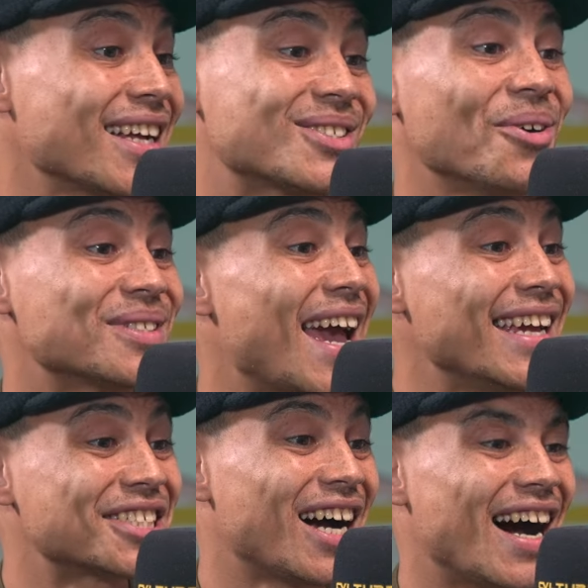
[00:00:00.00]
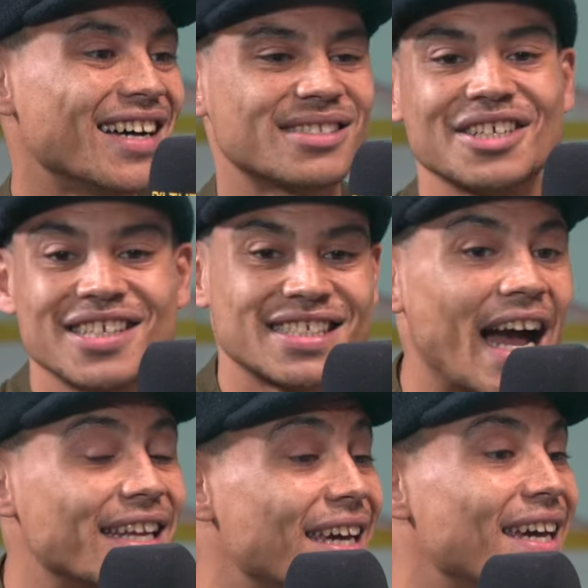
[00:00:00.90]
go to HR. Can you
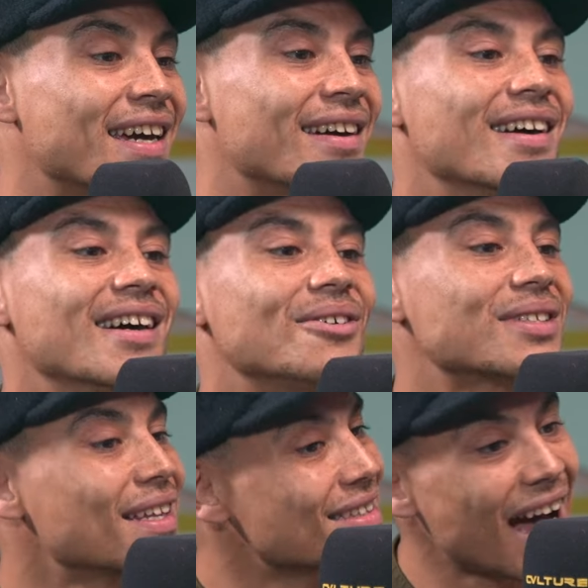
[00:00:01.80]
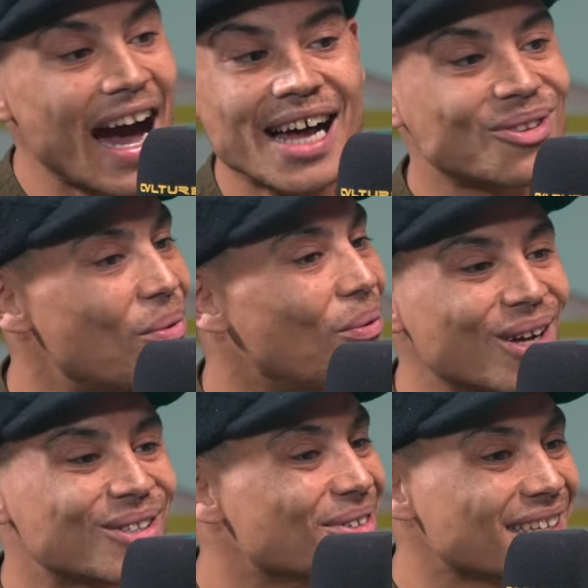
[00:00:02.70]
sign here? It's like, nah, I don't want
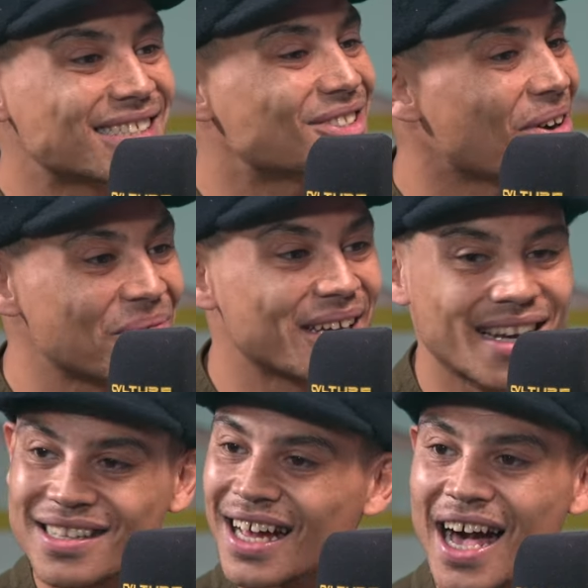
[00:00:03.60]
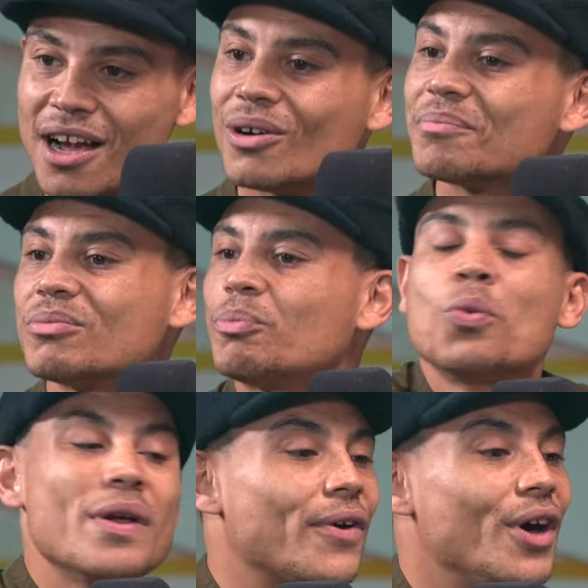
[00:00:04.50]
to do this. Do you know what I mean? But
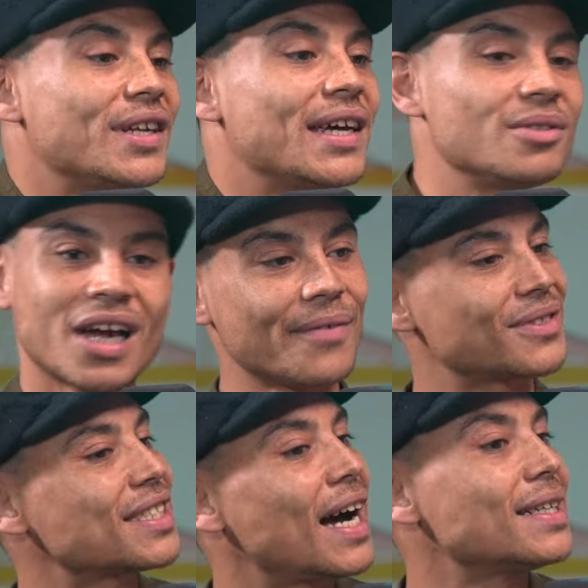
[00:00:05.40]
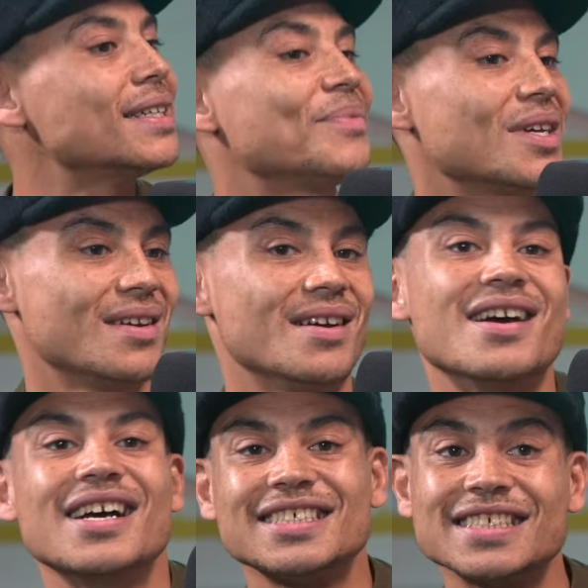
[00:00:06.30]
we've heard it. You have to sign it.
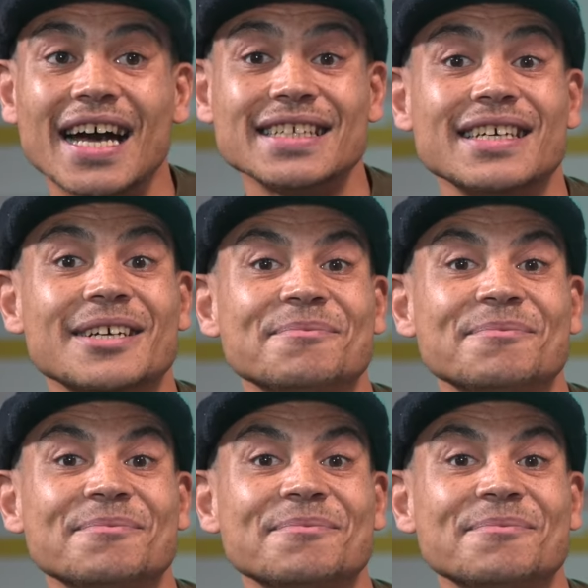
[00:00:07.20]
Signed it.